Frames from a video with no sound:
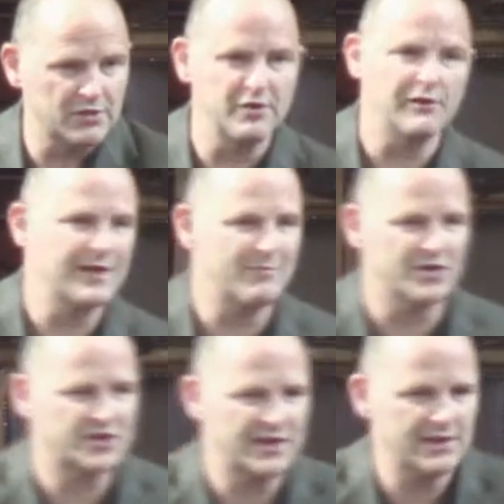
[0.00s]
on the labor
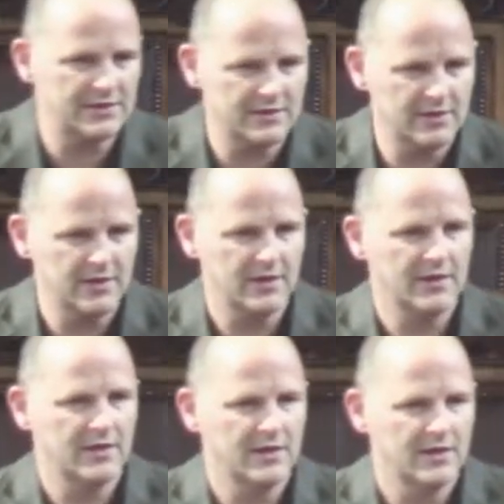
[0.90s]
side,
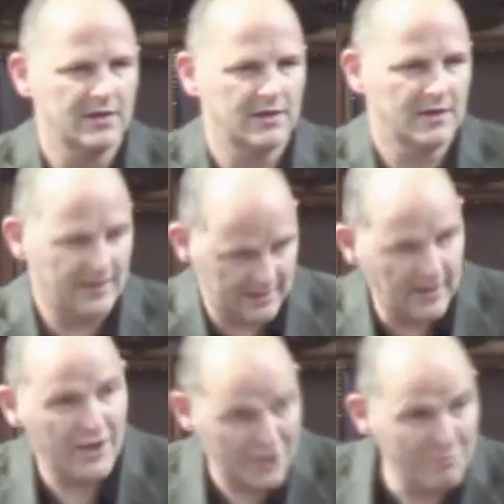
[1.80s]
the